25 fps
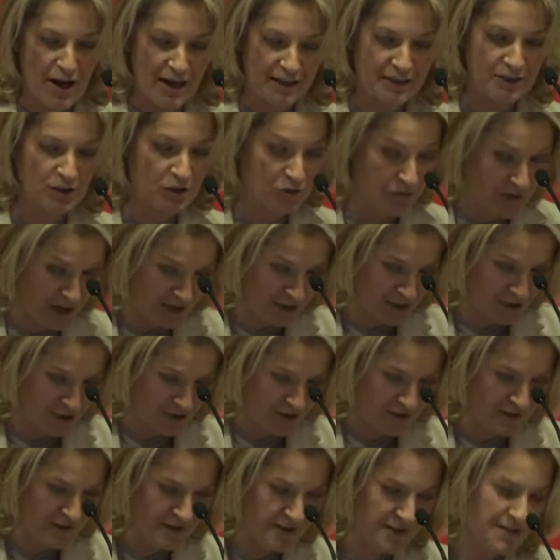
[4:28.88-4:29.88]
and
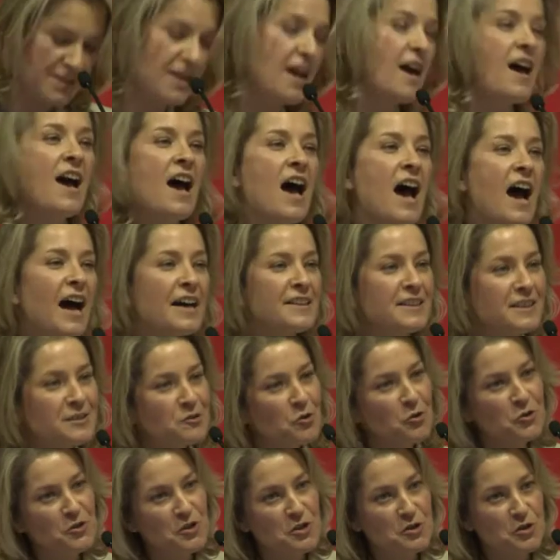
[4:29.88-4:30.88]
corrections. And in
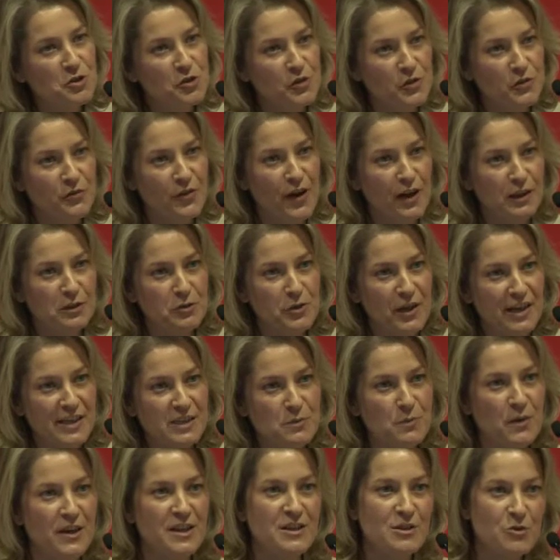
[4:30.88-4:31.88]
order to
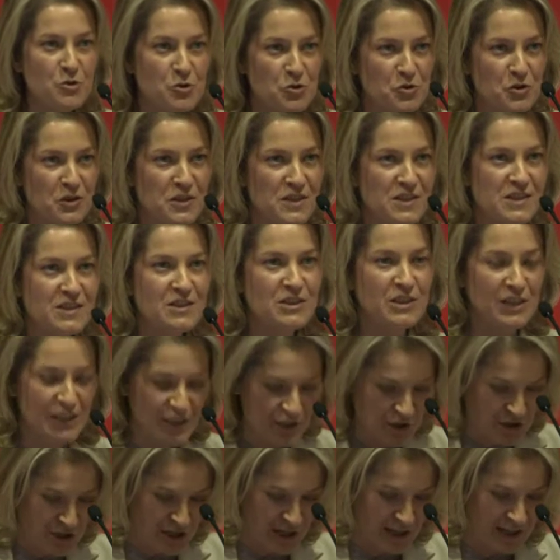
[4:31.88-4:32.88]
evaluate my students'
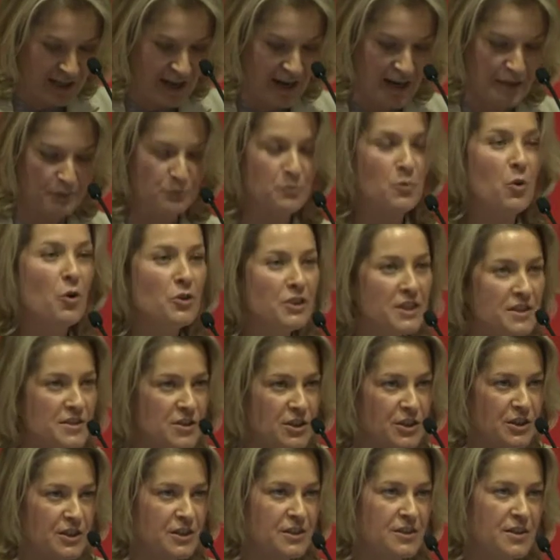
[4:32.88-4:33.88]
teaching and
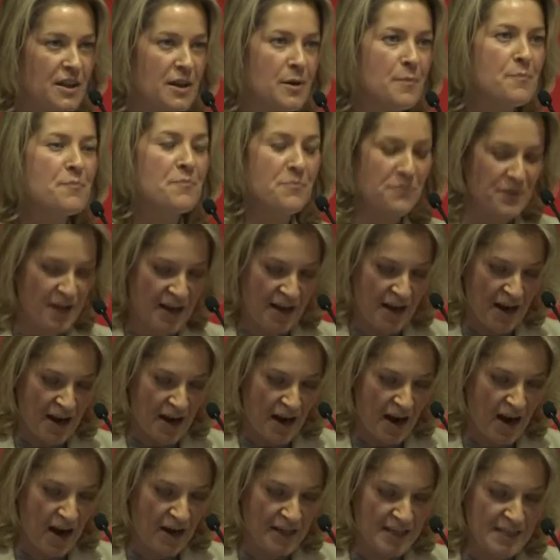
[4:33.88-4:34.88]
monitor them,
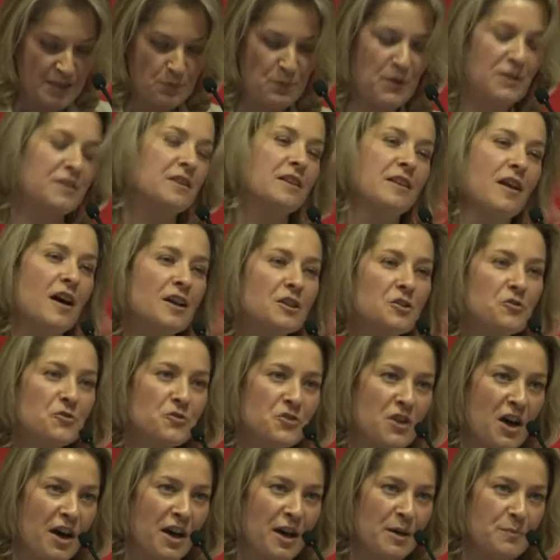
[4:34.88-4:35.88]
I spend a lot of
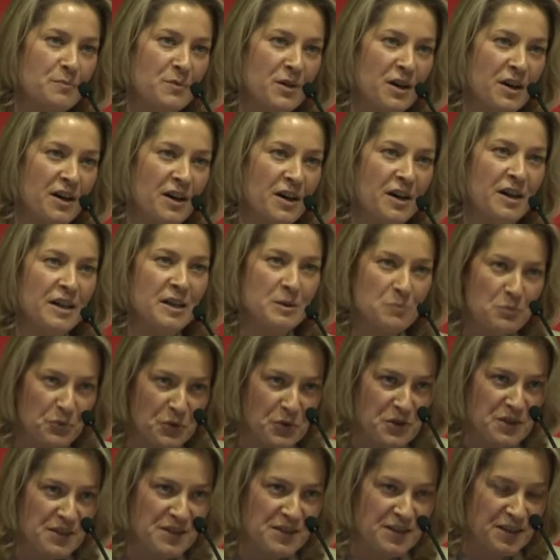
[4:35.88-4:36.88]
time uh, in
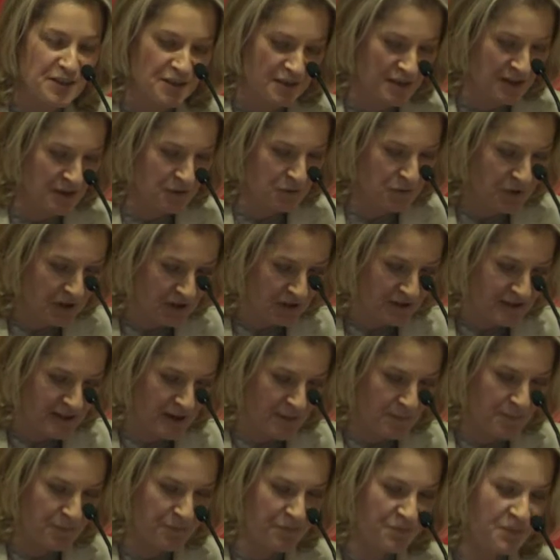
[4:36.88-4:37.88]
prison with
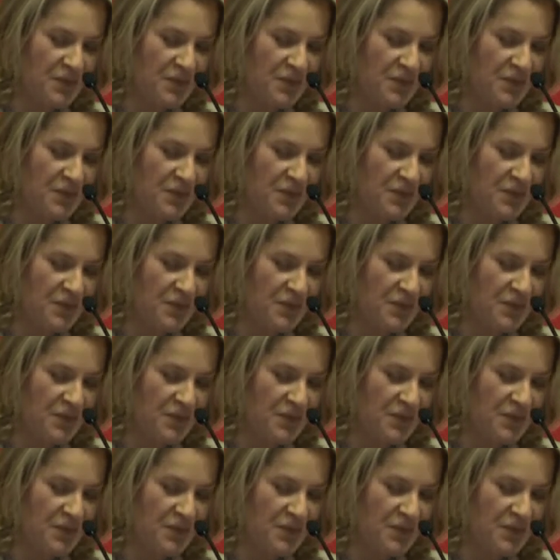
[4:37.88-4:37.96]
them.